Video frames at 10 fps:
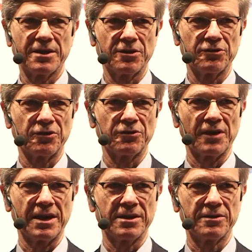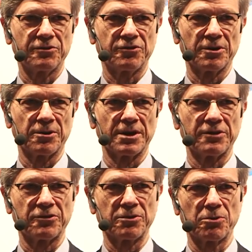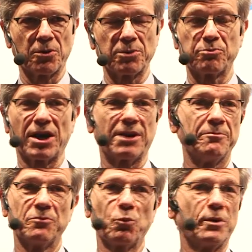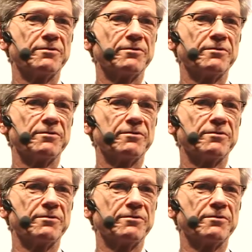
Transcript: that this is a serious and growing problem.